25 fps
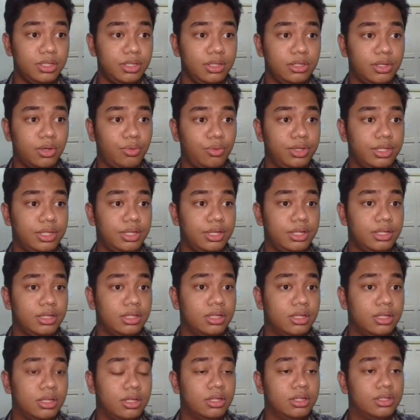that we
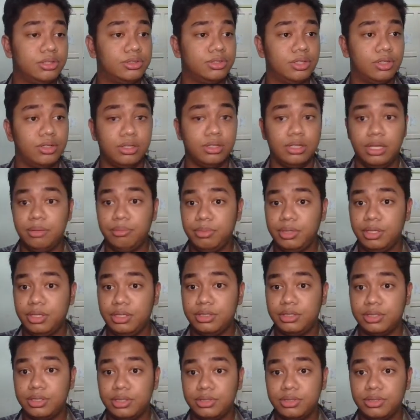did. So let
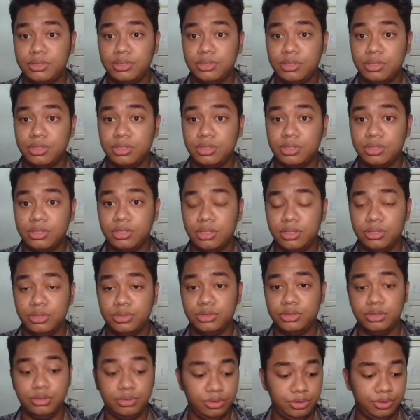me just
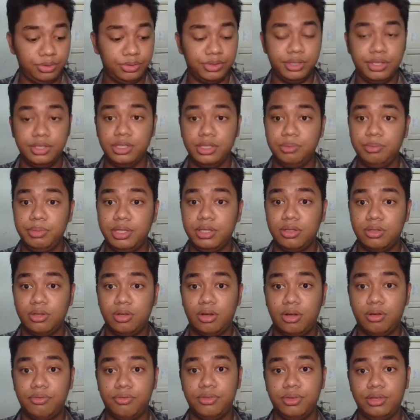show you a little bit
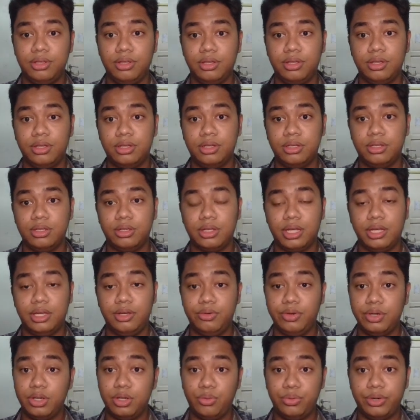of the, okay,
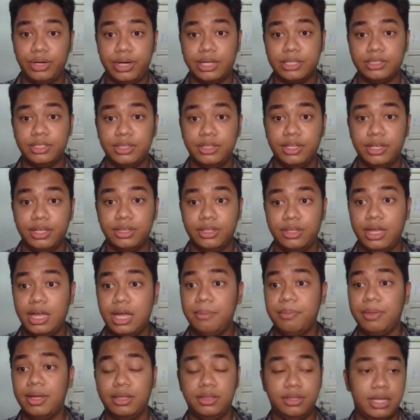here we go, we're exiting the
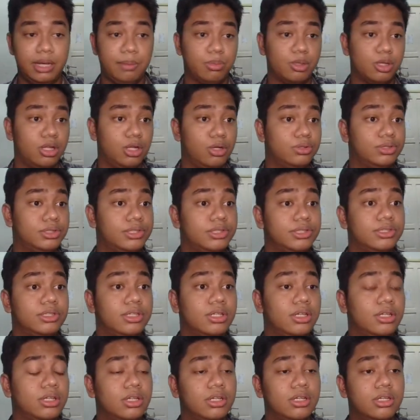app and the app closes.
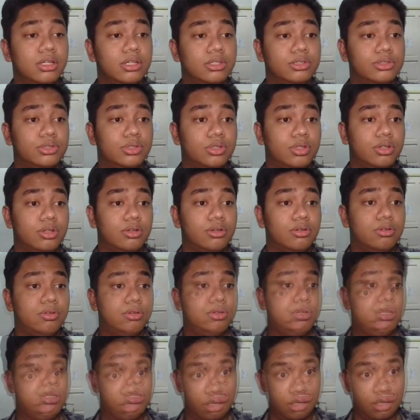So
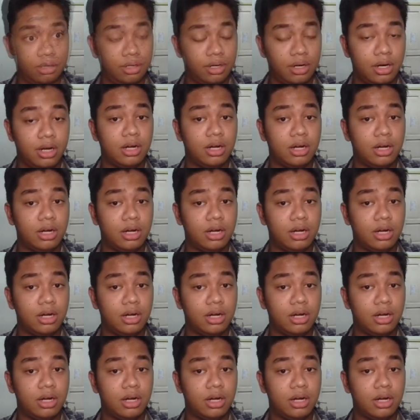there